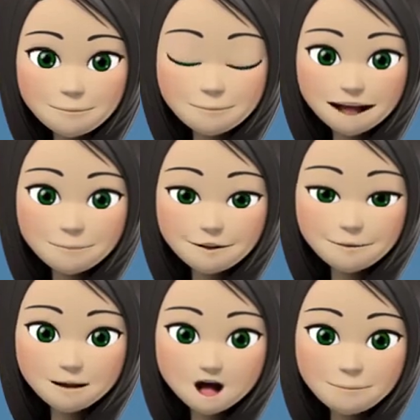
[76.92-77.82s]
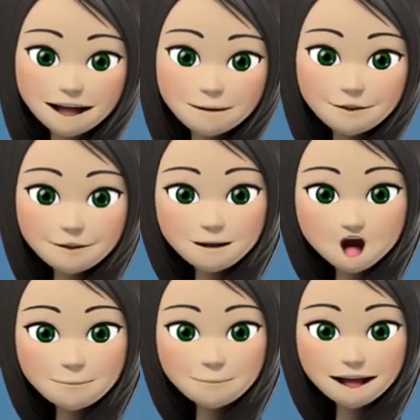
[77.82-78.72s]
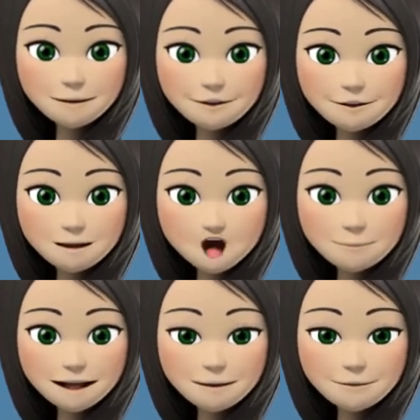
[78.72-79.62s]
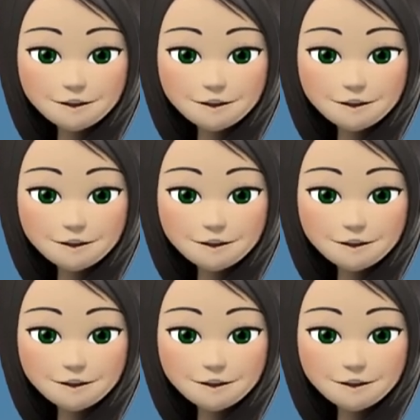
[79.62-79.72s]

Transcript: follow the link in description or on the video to view the